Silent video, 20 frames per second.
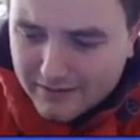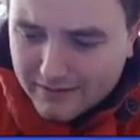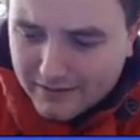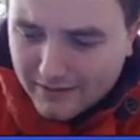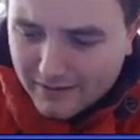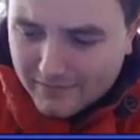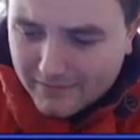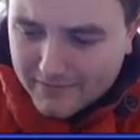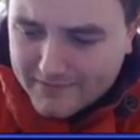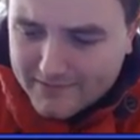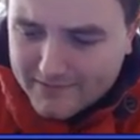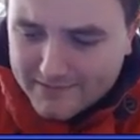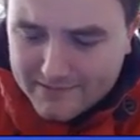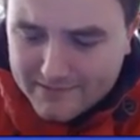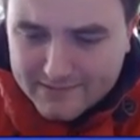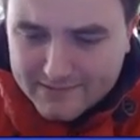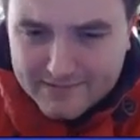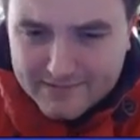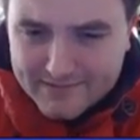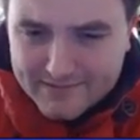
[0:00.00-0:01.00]
you know, this
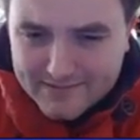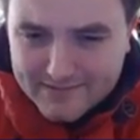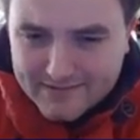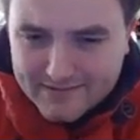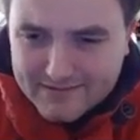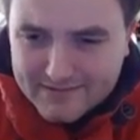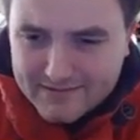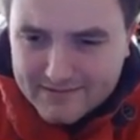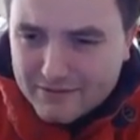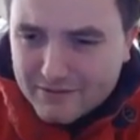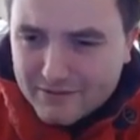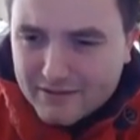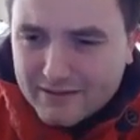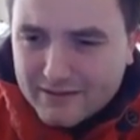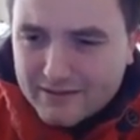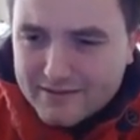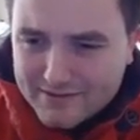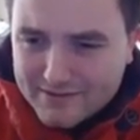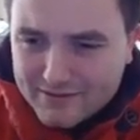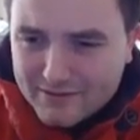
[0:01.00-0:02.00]
isn't this isn't
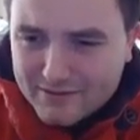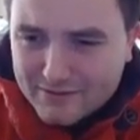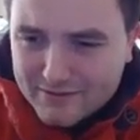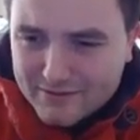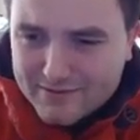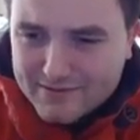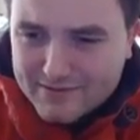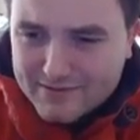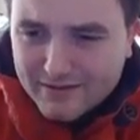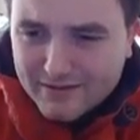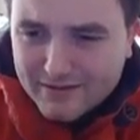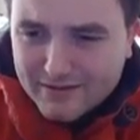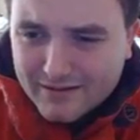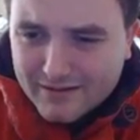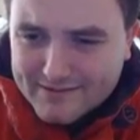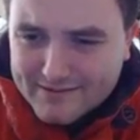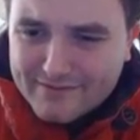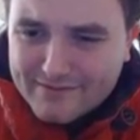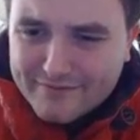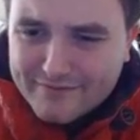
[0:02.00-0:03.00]
looking as good as I
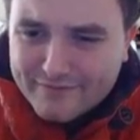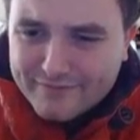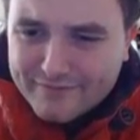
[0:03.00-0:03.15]
as I